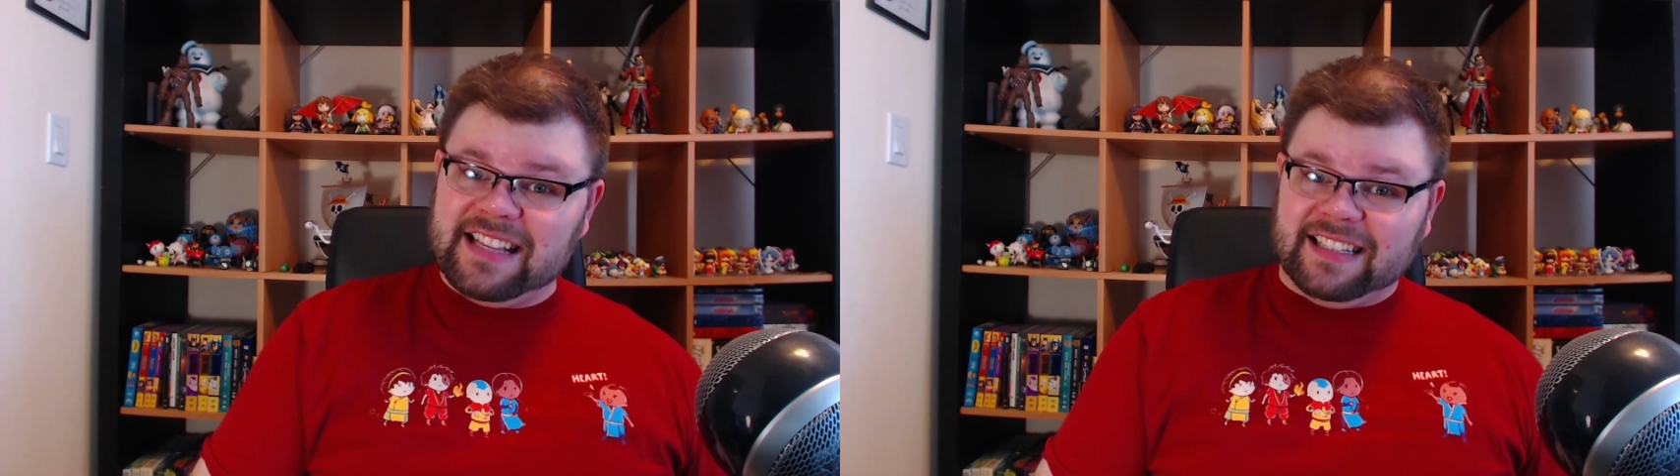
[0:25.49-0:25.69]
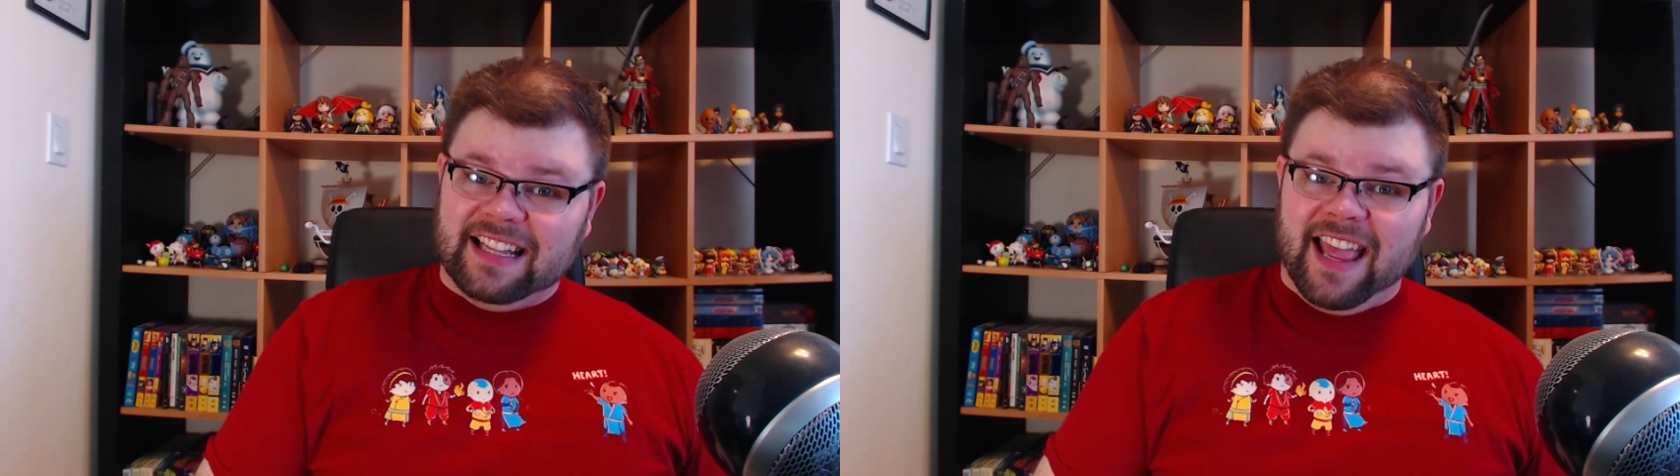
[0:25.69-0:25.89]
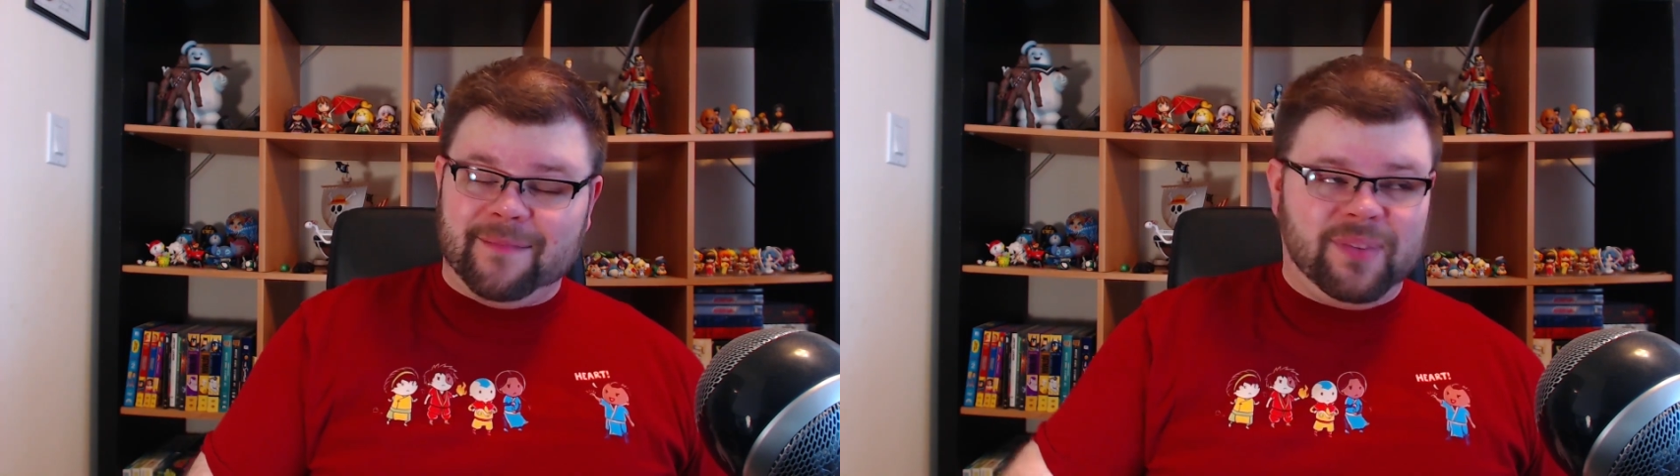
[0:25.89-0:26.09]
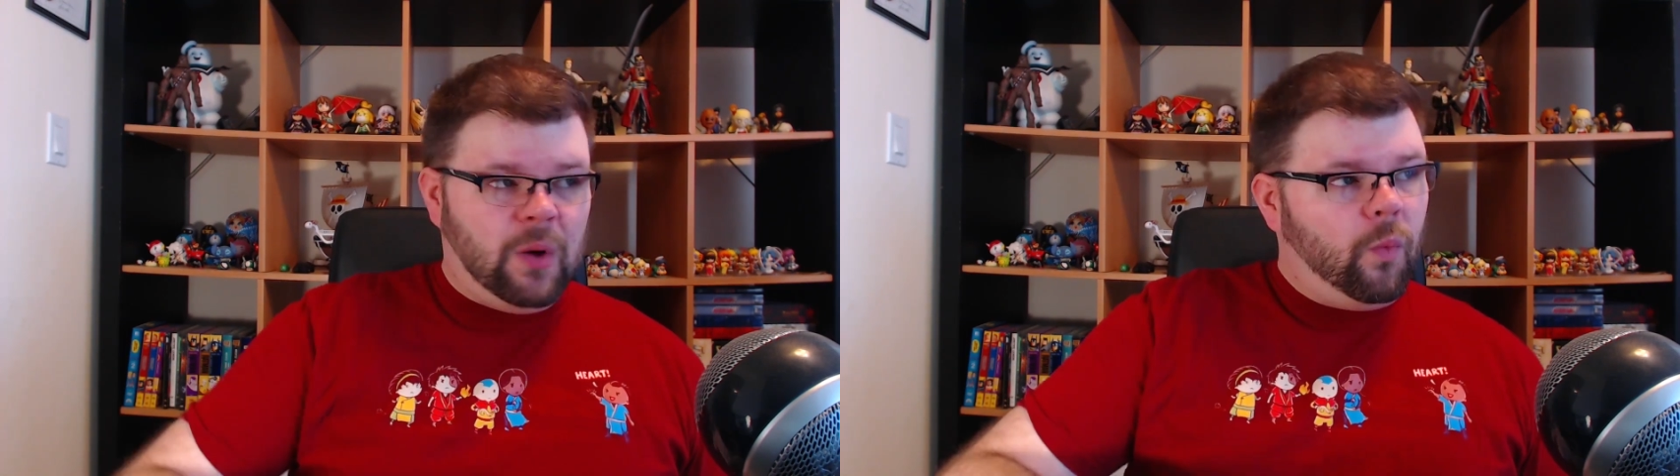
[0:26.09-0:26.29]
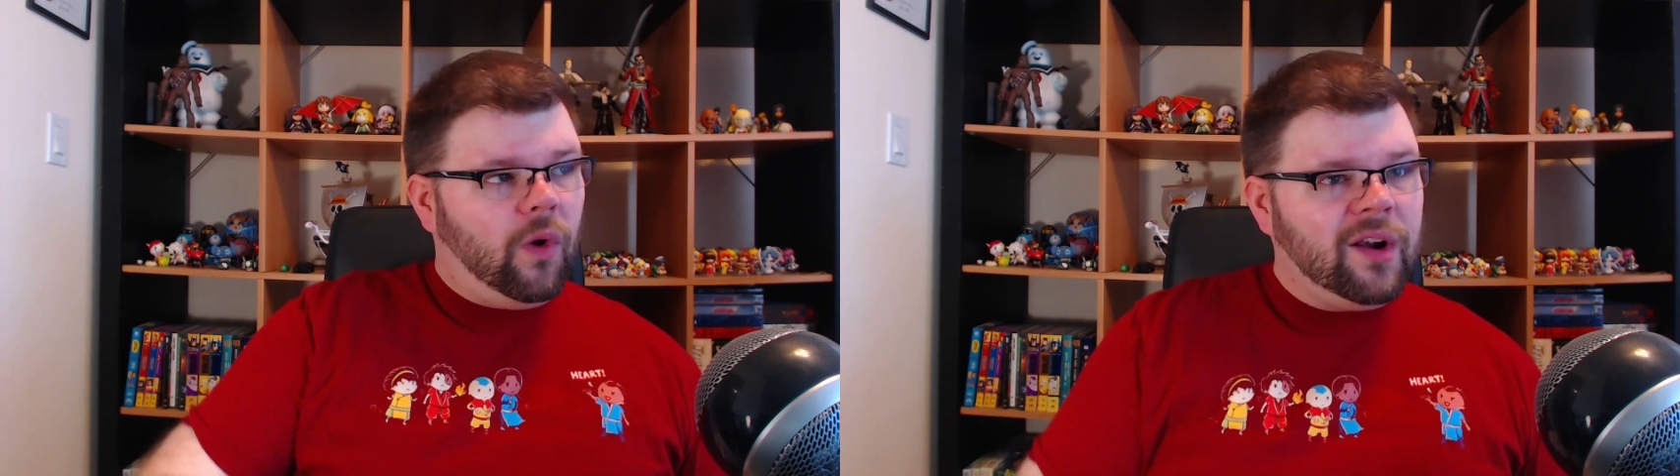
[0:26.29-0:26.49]
delay,
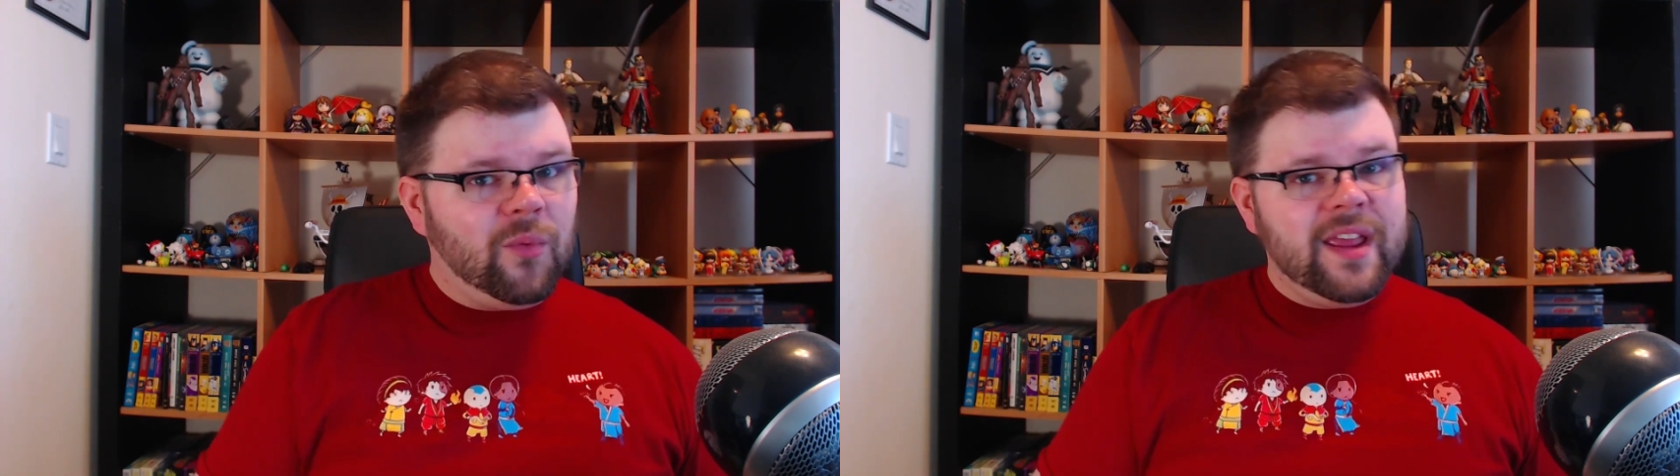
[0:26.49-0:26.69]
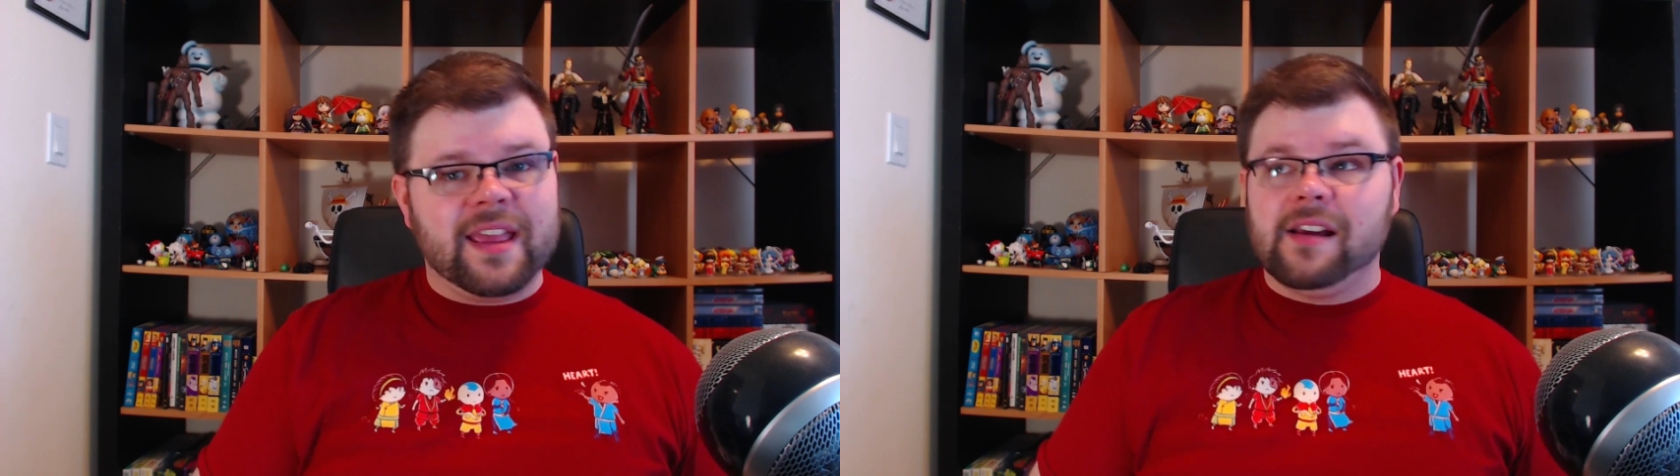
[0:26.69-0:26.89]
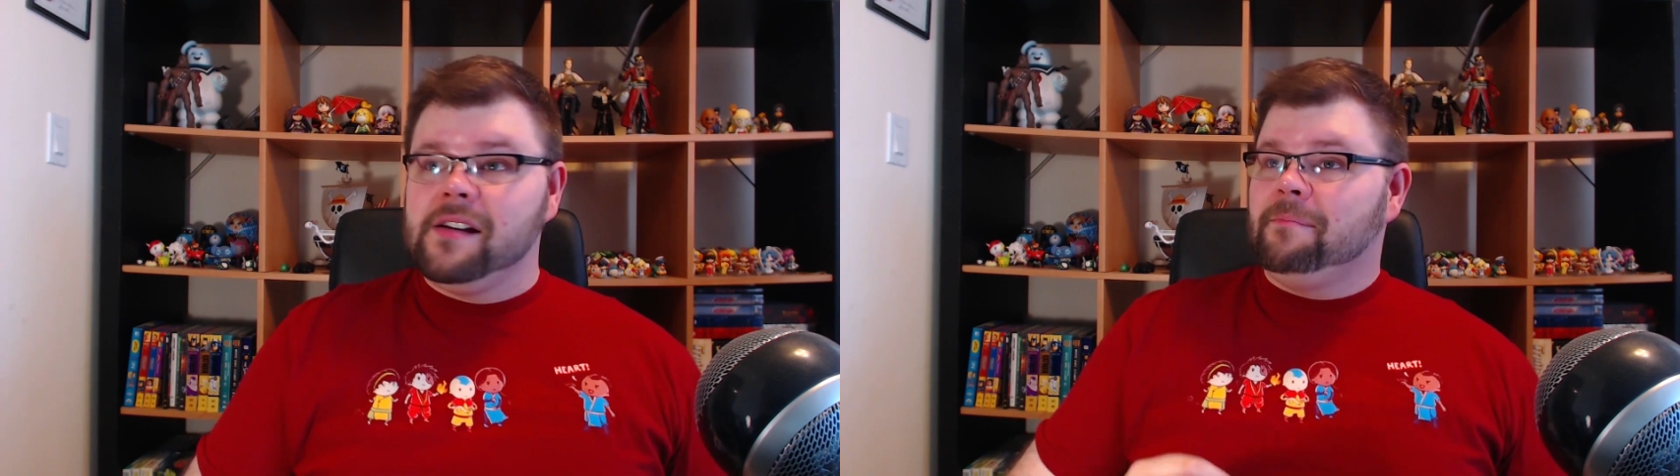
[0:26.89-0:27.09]
but 1 week,